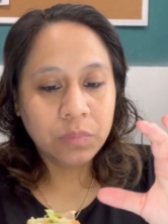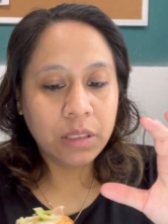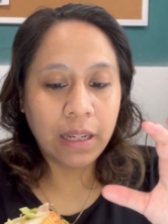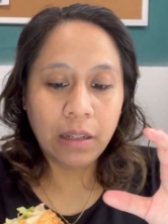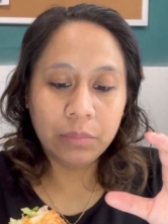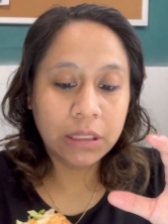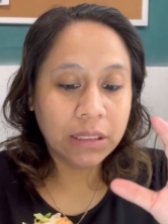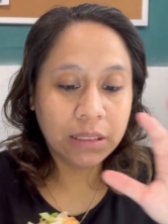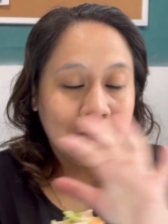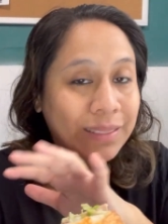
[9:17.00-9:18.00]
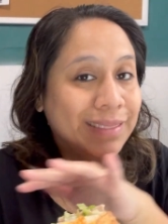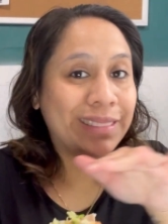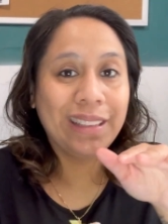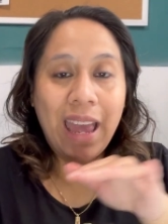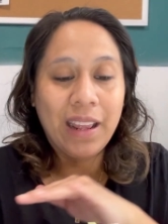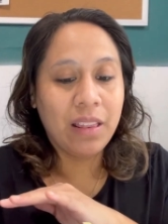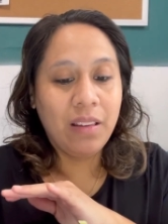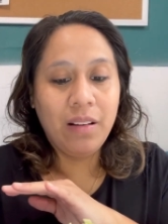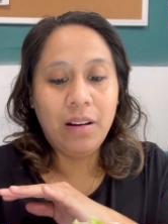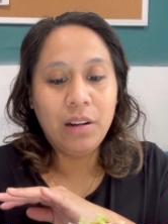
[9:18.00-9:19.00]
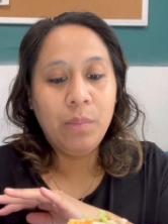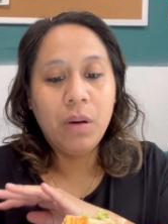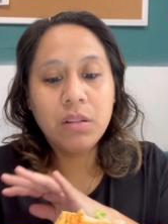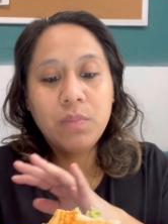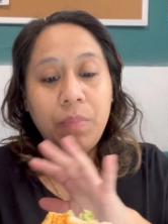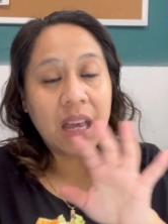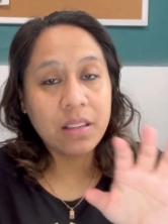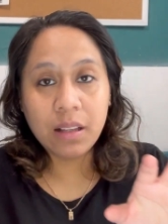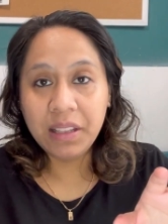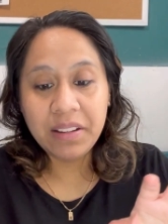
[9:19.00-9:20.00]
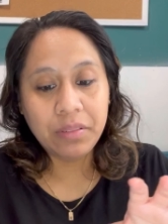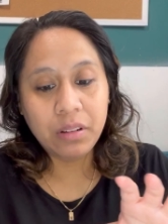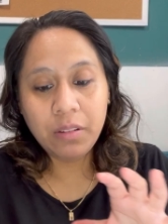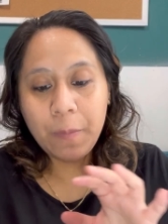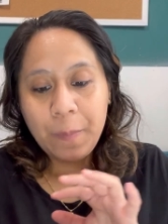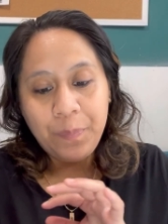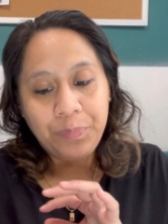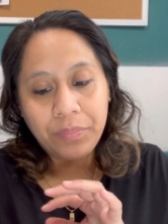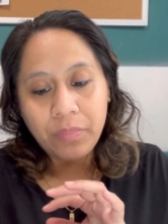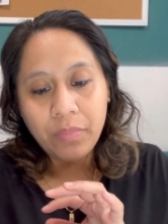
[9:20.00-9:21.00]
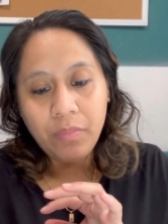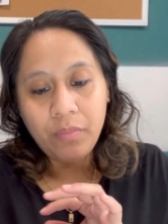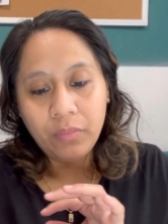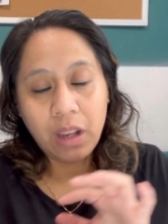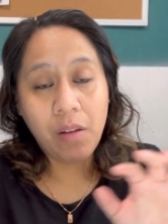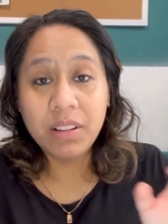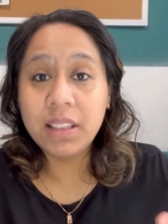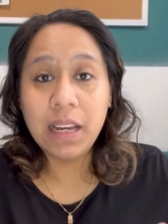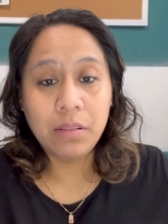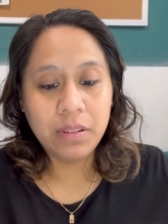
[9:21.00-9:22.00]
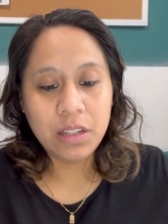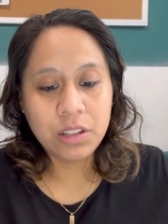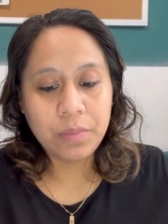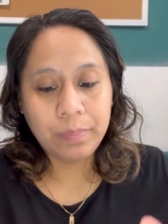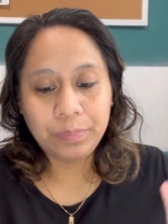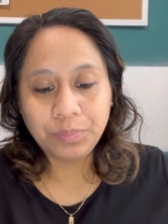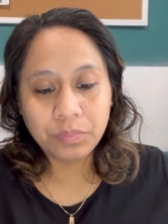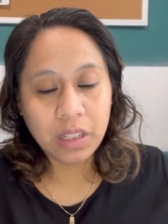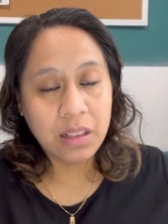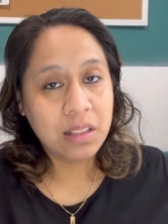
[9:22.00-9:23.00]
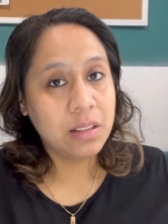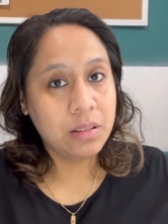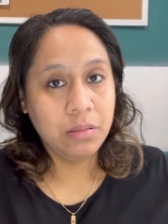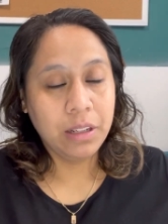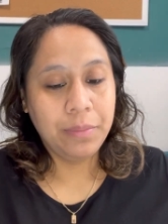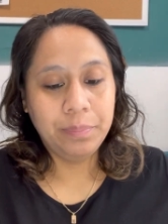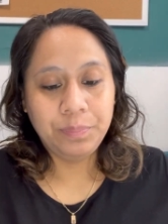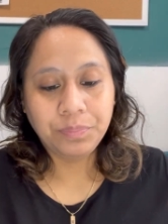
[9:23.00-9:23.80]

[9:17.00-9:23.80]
Damn, this is like on a most basic level, of a sandwich, and this is so good.